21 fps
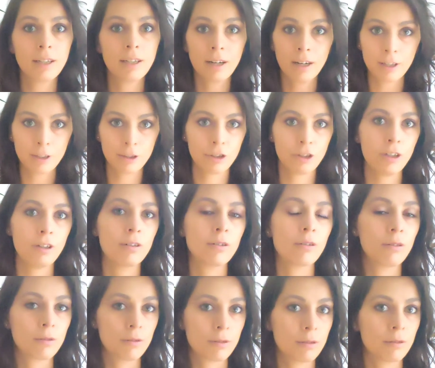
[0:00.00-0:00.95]
that I
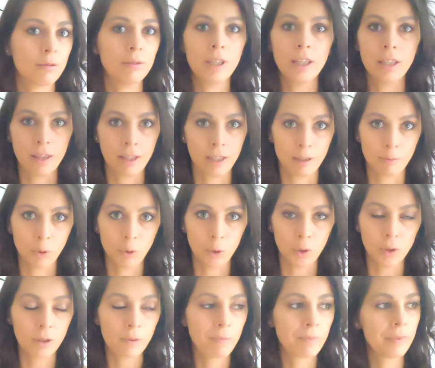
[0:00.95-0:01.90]
shared also in that
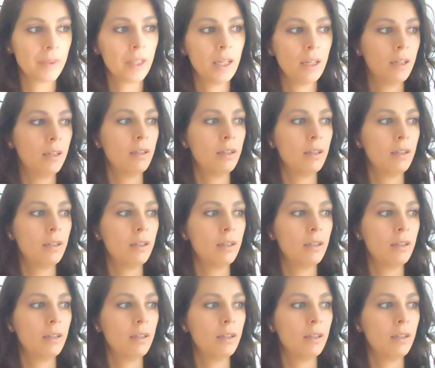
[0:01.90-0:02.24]
book.